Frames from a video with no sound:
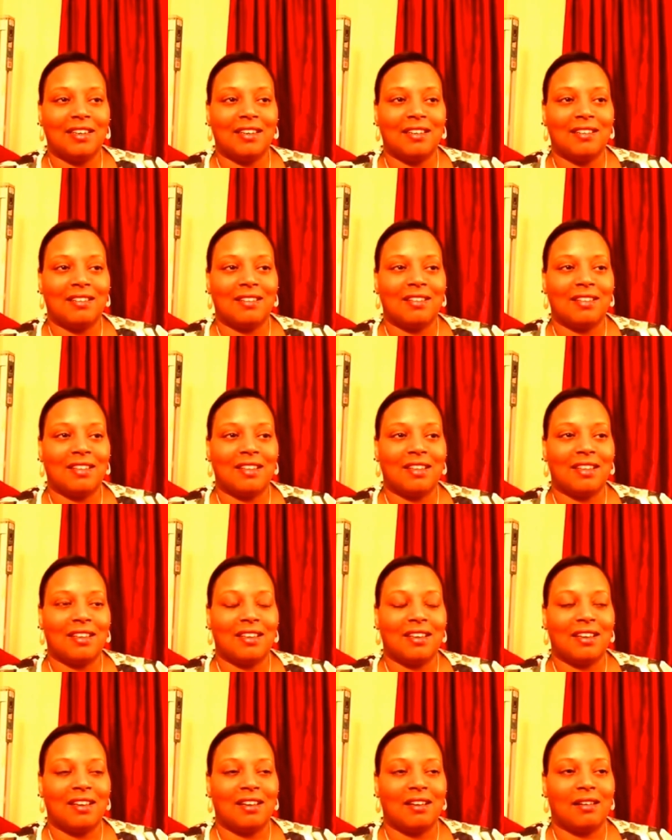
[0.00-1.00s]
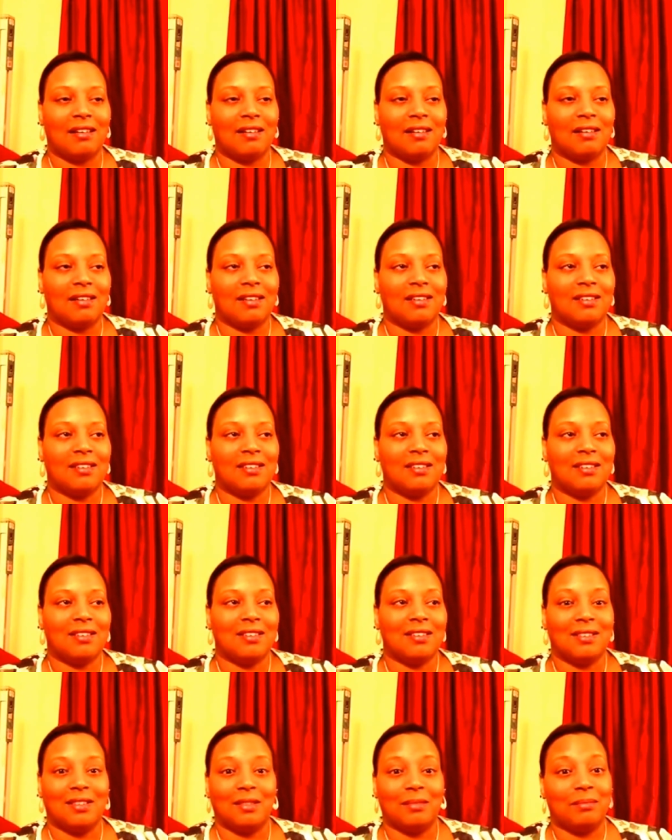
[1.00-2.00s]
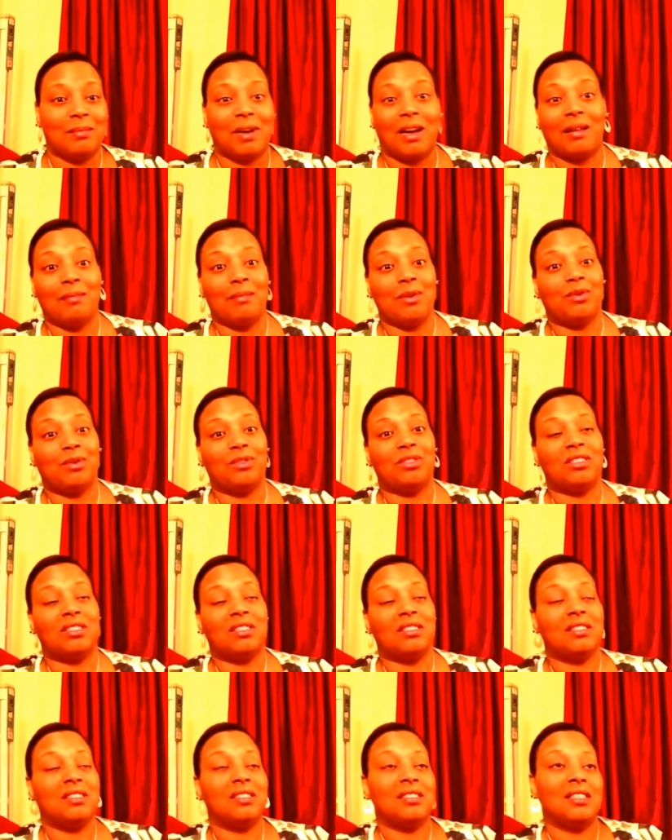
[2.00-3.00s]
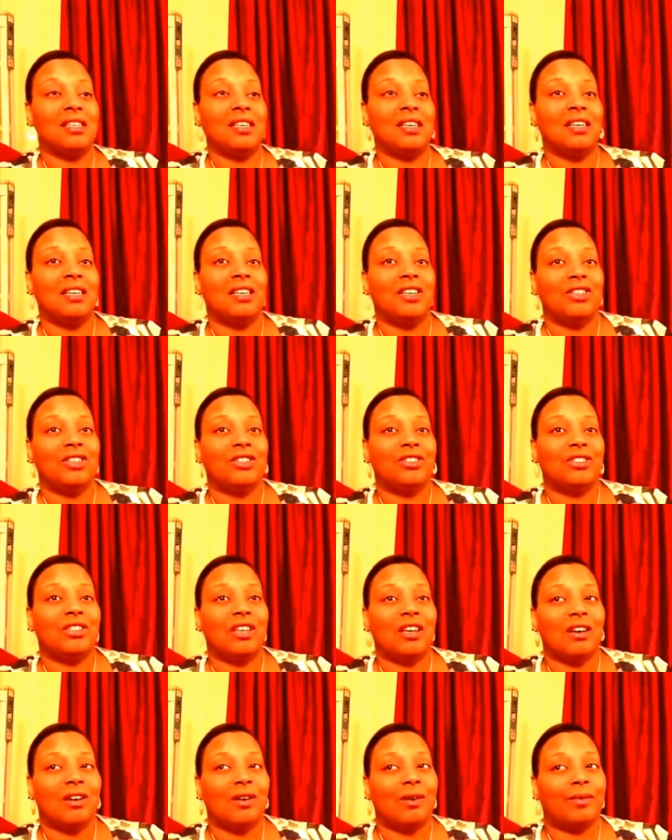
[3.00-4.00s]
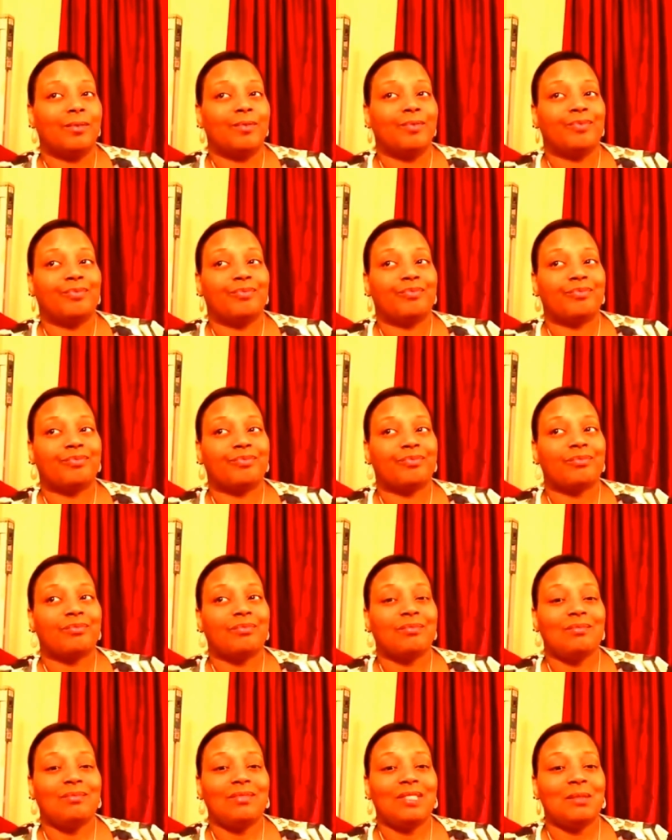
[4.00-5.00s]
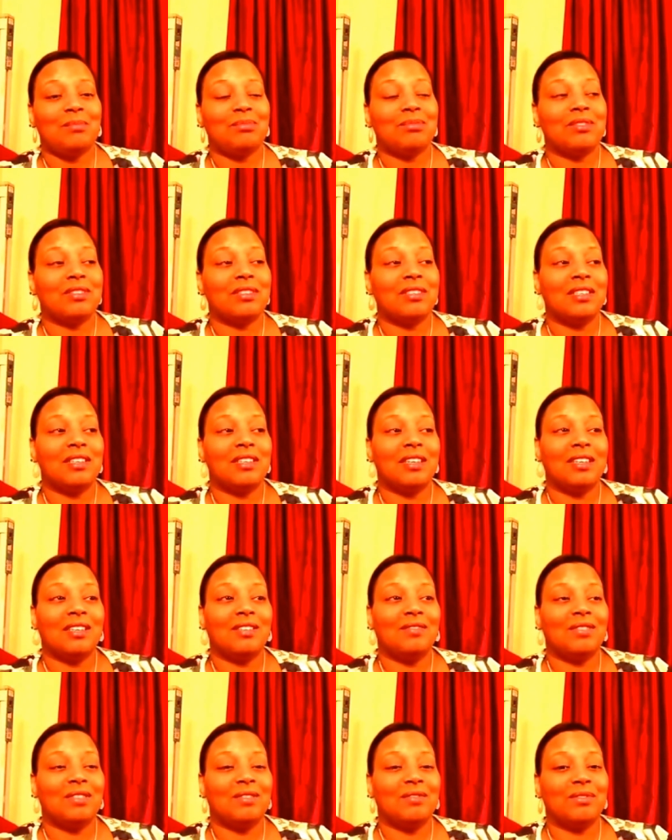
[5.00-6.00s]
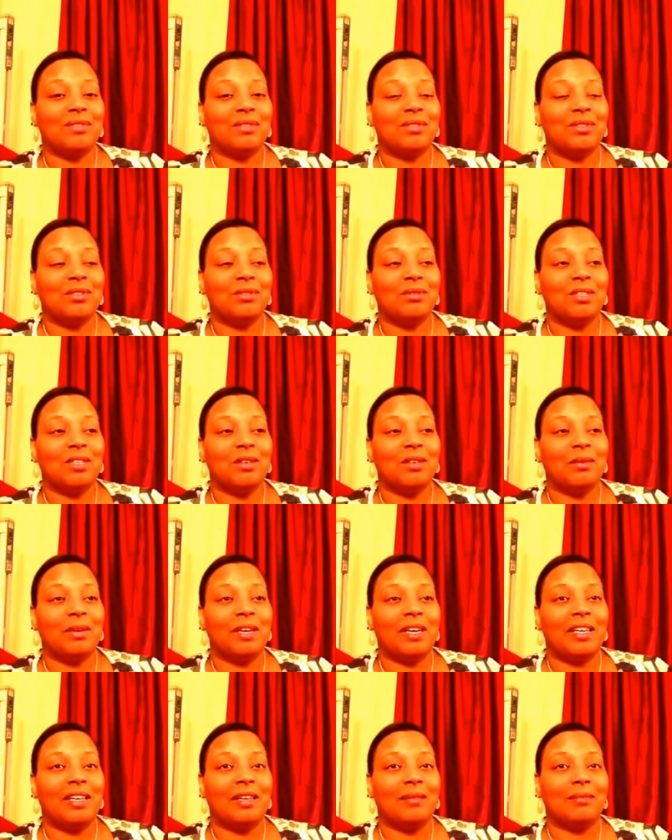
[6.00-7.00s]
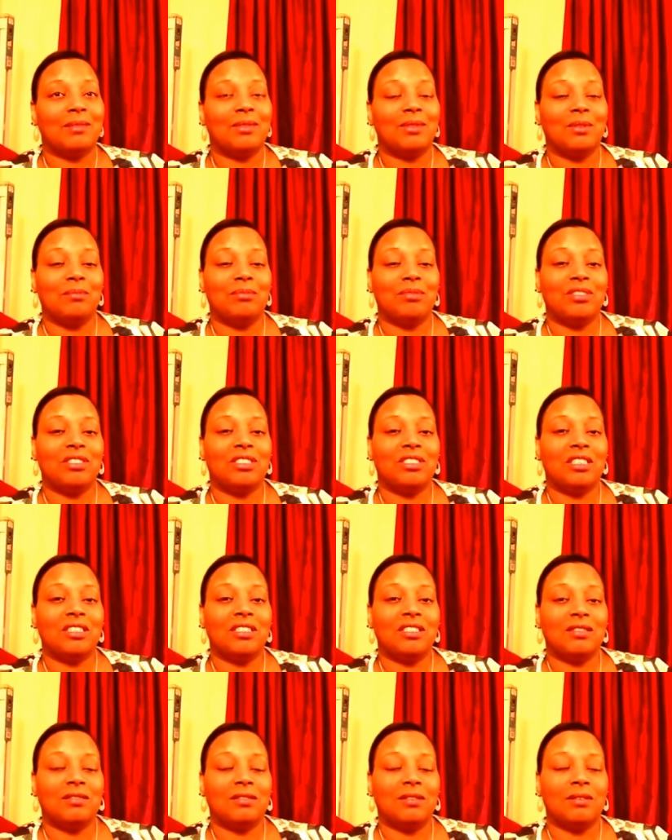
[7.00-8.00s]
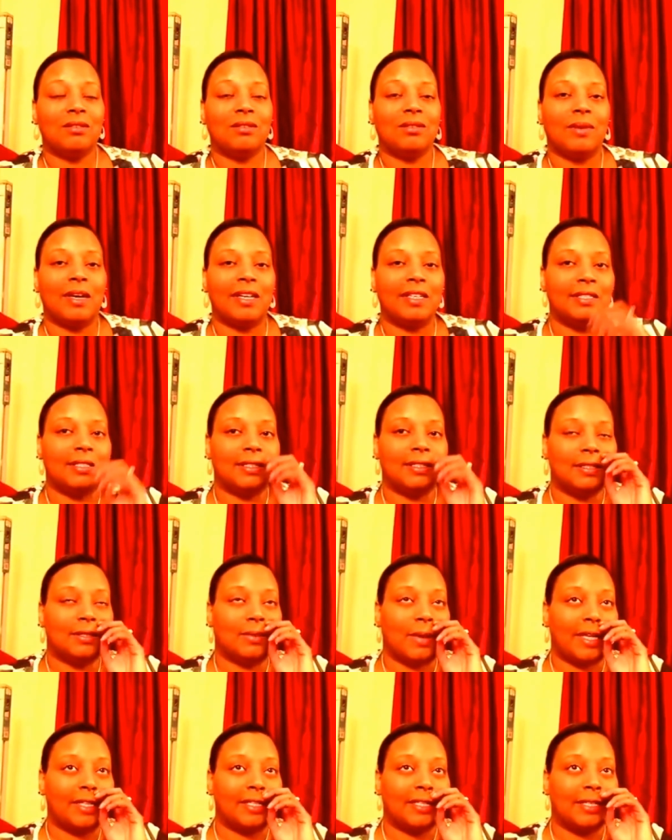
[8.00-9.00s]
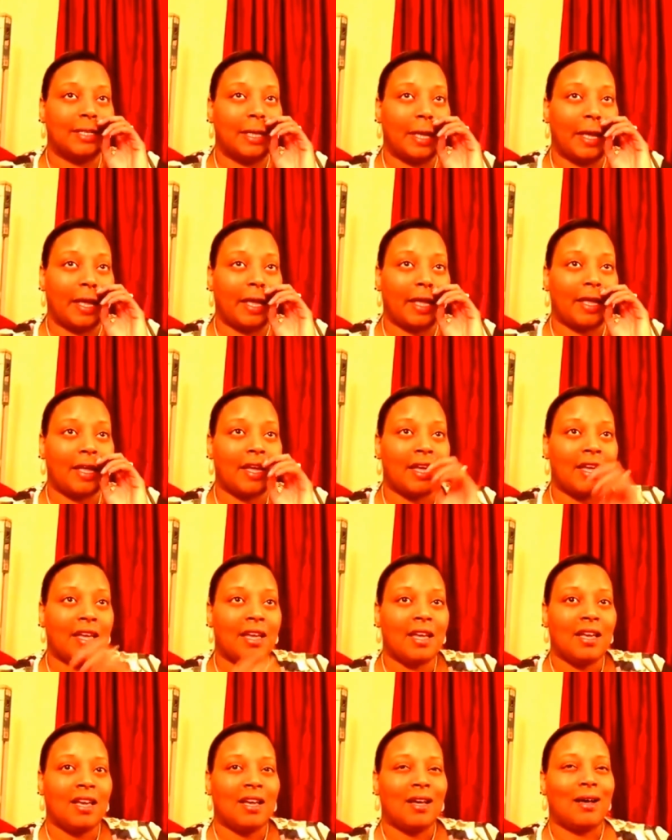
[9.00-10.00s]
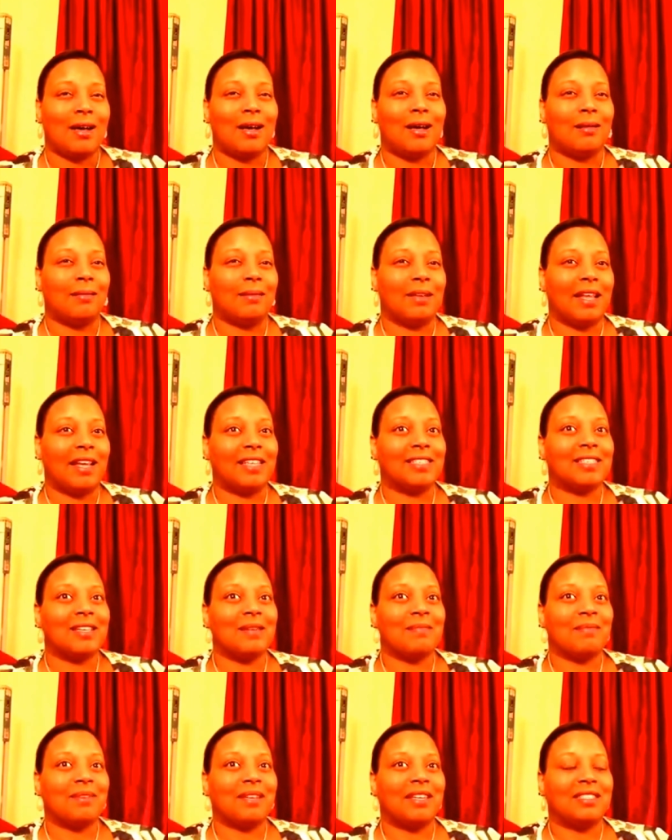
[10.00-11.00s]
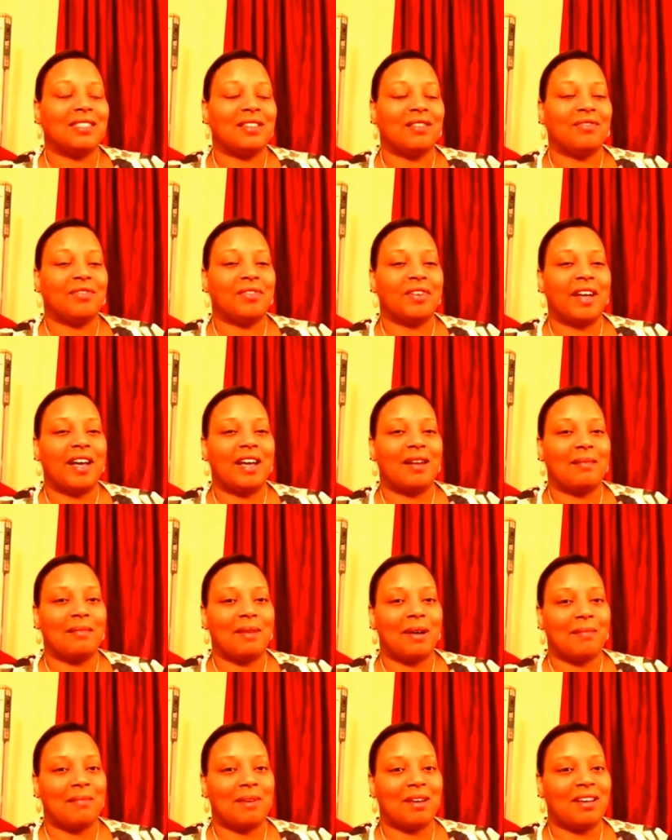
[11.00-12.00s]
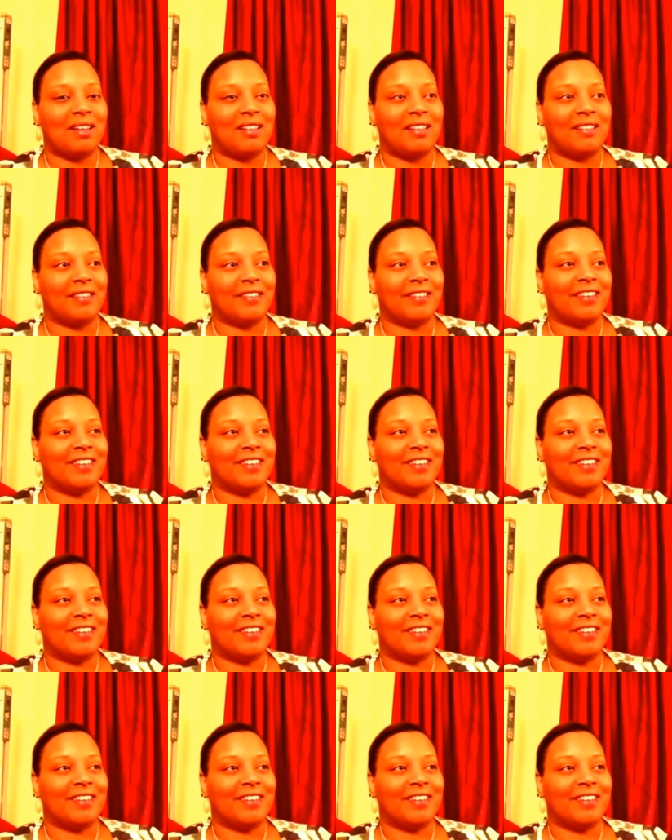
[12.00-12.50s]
other than uh, my emotions. So pretty uneventful two week lead. I'm doing progesterone twice twice a day. Um, last couple nights I forgot about my other